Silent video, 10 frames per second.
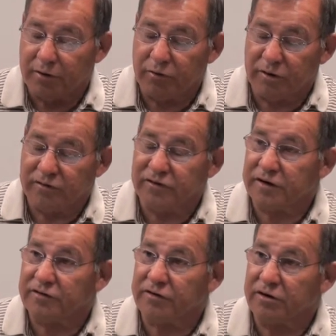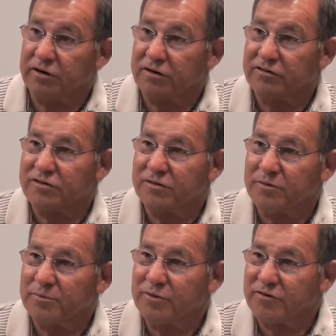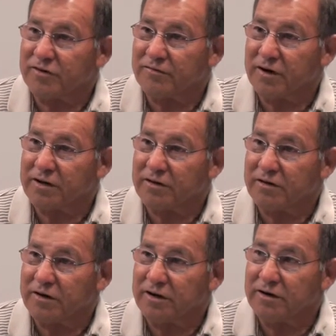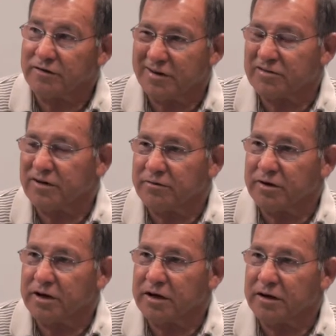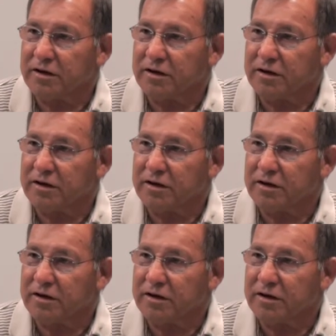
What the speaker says: What is the extra cost to put stuff out there? And it's not ready.